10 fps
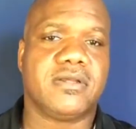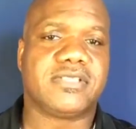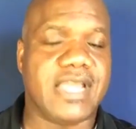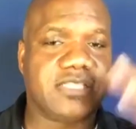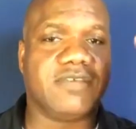
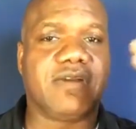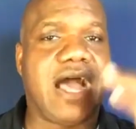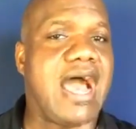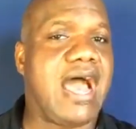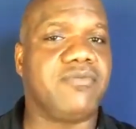Saints of
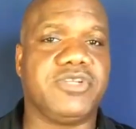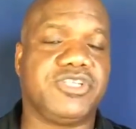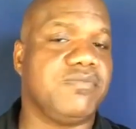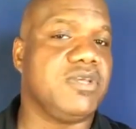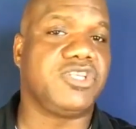God, we
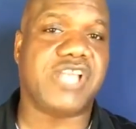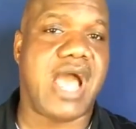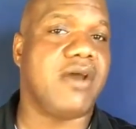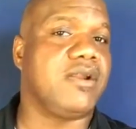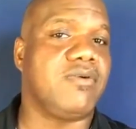should be
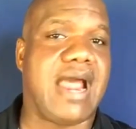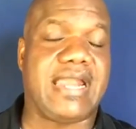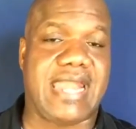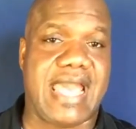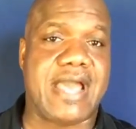shouting
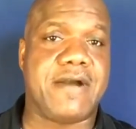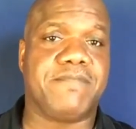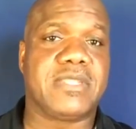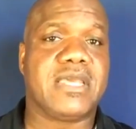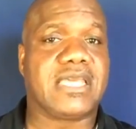right
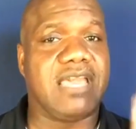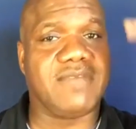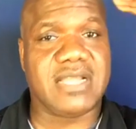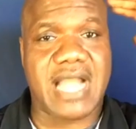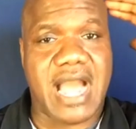now,
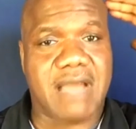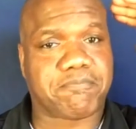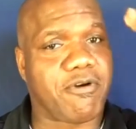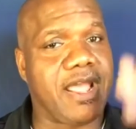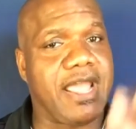giving
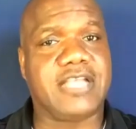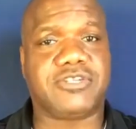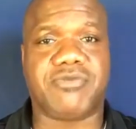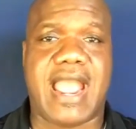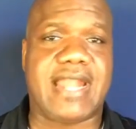God
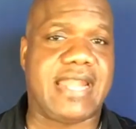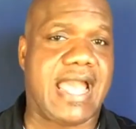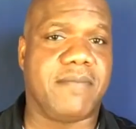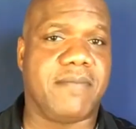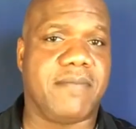praise right
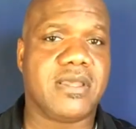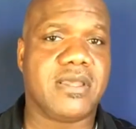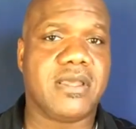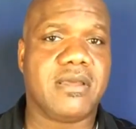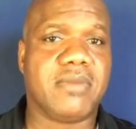now,
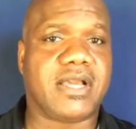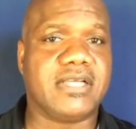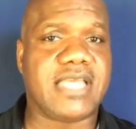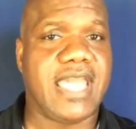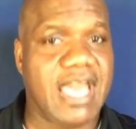
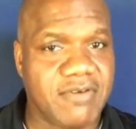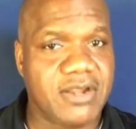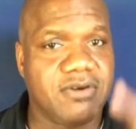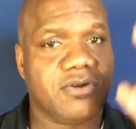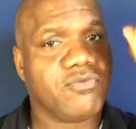because
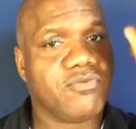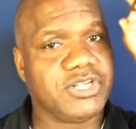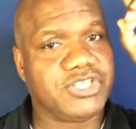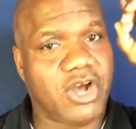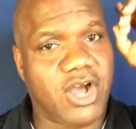heaven
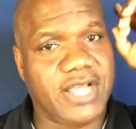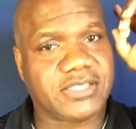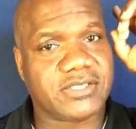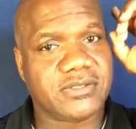rejoices